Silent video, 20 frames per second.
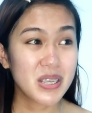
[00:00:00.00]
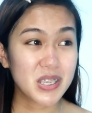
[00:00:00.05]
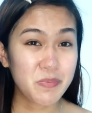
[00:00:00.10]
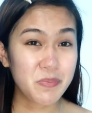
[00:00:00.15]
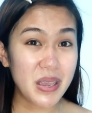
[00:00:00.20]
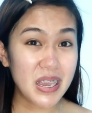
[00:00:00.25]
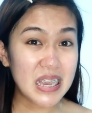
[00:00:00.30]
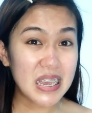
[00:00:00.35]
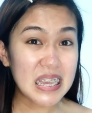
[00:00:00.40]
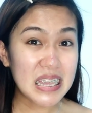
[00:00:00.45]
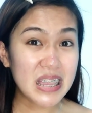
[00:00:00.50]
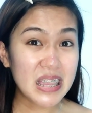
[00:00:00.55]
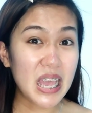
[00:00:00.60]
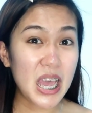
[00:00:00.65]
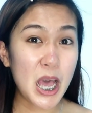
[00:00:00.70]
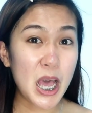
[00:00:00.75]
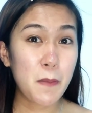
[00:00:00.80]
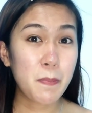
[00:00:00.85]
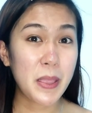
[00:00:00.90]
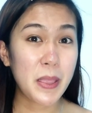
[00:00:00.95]
mas may
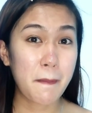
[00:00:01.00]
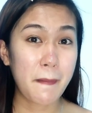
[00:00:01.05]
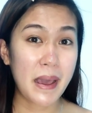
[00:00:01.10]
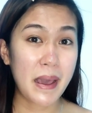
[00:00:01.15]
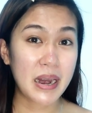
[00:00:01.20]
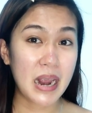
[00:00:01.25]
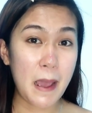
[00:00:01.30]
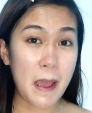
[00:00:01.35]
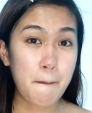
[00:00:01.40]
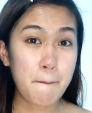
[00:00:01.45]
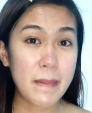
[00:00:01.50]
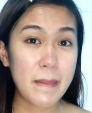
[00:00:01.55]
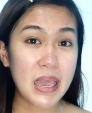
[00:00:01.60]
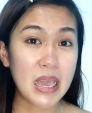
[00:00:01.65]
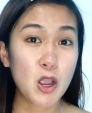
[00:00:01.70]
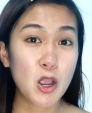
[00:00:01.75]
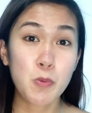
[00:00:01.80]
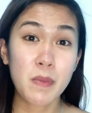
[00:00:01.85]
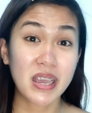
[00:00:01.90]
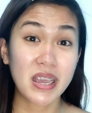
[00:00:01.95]
inam na
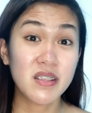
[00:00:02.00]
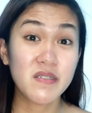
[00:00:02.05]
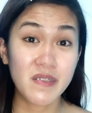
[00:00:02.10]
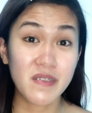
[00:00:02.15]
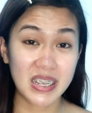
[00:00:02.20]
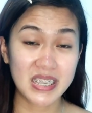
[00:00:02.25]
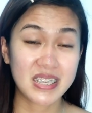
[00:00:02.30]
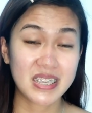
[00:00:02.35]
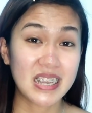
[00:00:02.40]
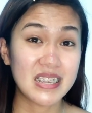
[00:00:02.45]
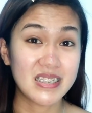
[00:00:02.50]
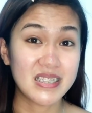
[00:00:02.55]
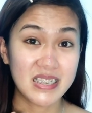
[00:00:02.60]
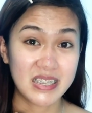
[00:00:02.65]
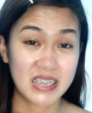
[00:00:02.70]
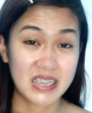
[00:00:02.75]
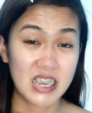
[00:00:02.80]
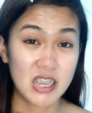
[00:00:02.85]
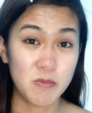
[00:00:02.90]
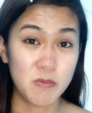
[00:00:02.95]
maraming or mag-invest ka sa
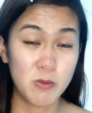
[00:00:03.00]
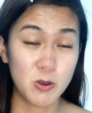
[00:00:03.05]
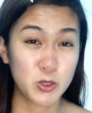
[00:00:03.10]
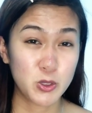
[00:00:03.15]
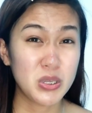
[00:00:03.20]
skin mo.